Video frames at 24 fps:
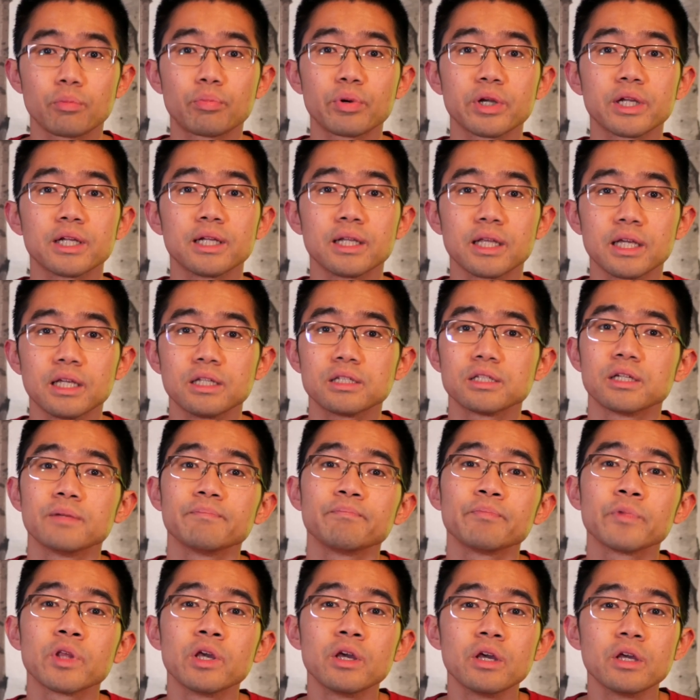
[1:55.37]
pretty neat.
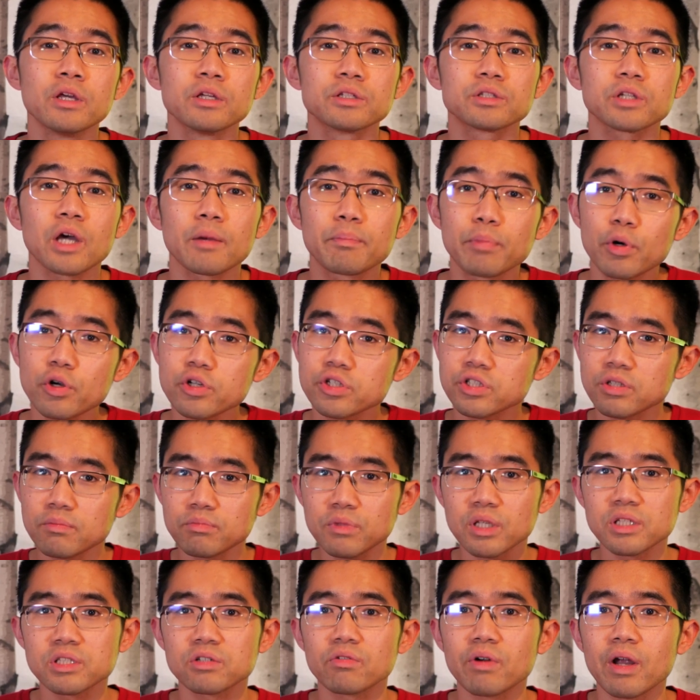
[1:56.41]
So I pushed some
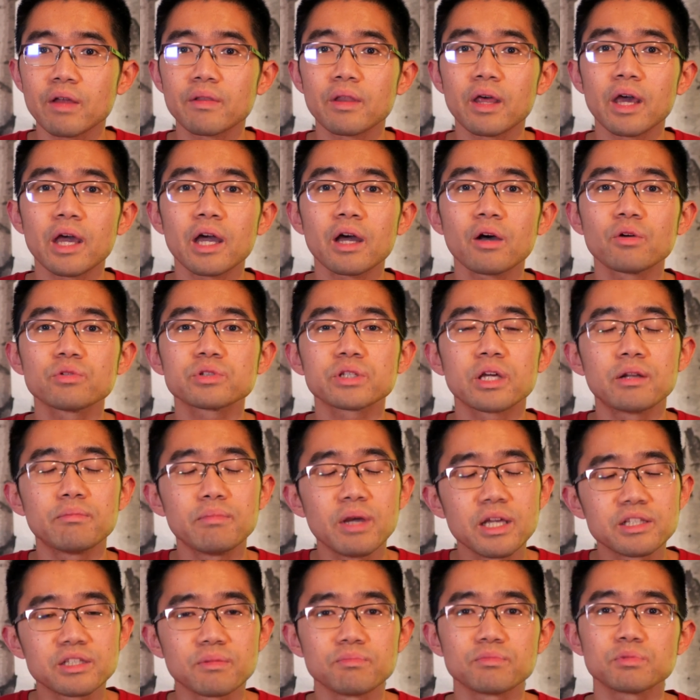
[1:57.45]
things around the house and
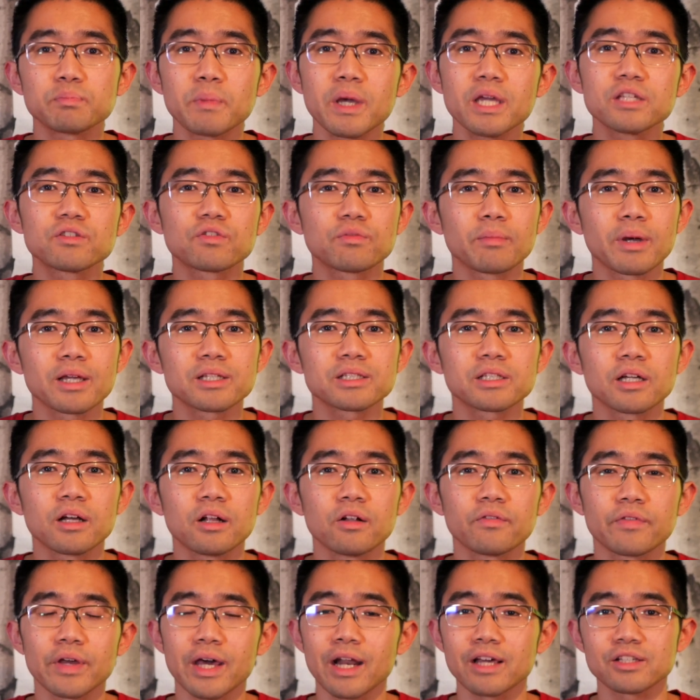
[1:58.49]
made some space for
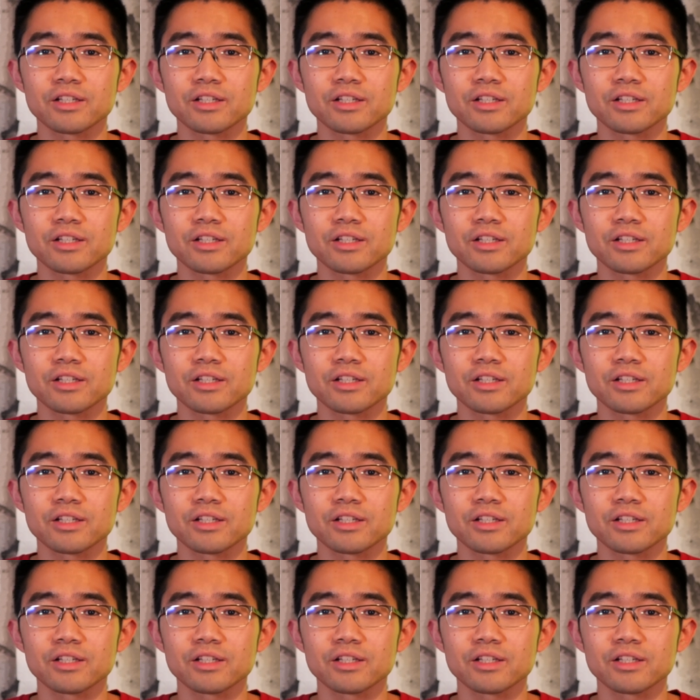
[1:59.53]
myself, and I